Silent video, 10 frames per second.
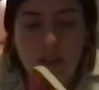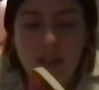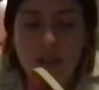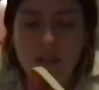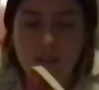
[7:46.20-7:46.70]

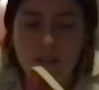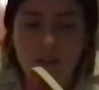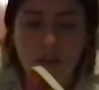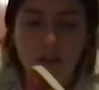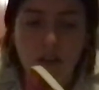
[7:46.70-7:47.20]
Listen to
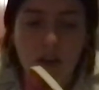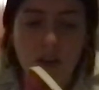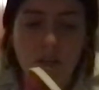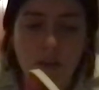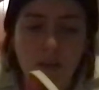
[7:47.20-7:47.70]
her talk
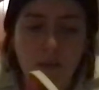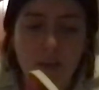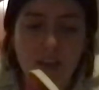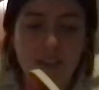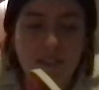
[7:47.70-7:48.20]
about the
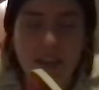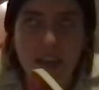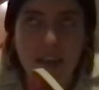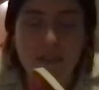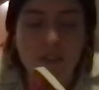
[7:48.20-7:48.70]
price of
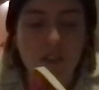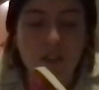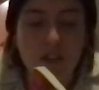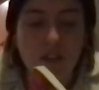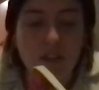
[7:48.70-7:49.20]
canned
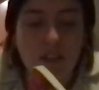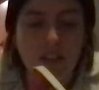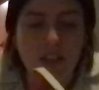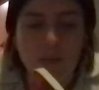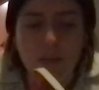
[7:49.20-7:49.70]
fish and
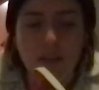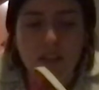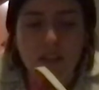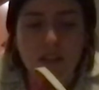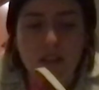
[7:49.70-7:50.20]
tinned
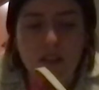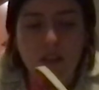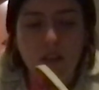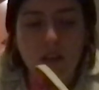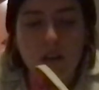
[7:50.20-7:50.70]
beans.
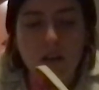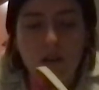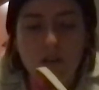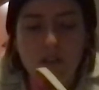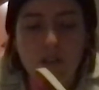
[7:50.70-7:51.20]

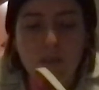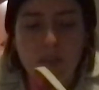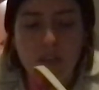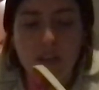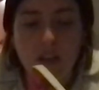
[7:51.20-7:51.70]
Call the
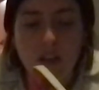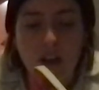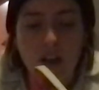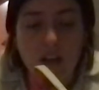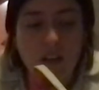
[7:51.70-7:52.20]
speaking
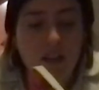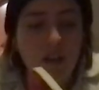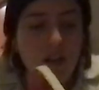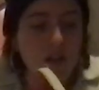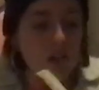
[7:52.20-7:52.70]
clock.
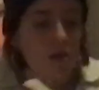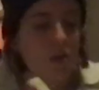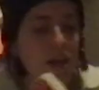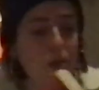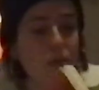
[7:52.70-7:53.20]
Know
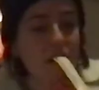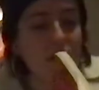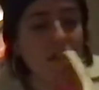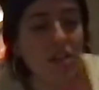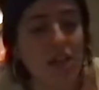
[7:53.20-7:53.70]
that
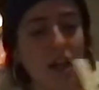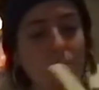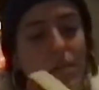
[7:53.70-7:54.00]
whatever time